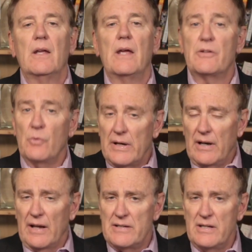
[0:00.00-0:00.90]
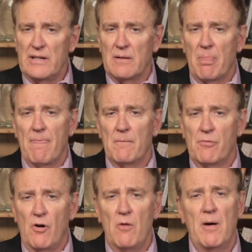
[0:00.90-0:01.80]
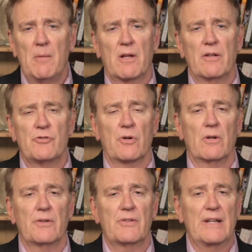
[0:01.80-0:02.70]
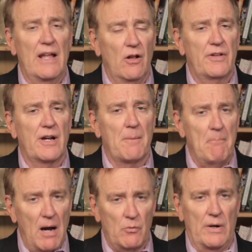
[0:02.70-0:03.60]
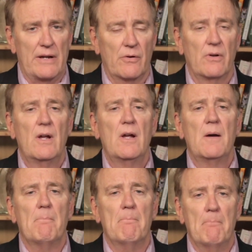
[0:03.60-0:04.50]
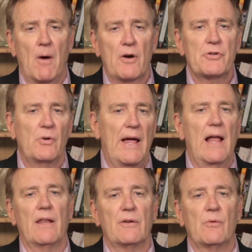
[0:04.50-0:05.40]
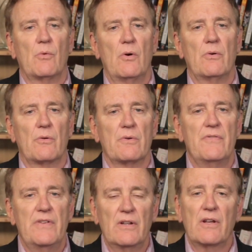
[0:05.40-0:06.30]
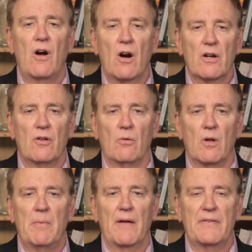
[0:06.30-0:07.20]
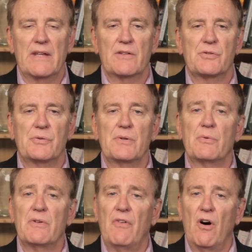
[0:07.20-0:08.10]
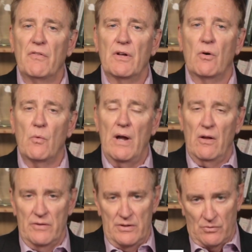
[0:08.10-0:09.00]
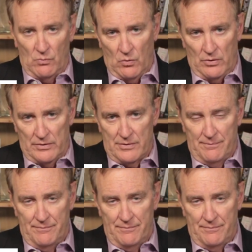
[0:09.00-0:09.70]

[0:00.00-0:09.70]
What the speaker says: In 2019, ProPublica journalist and healthcare muckraker Marshall Allen wrote a revealing article about the industry revolving around these awards.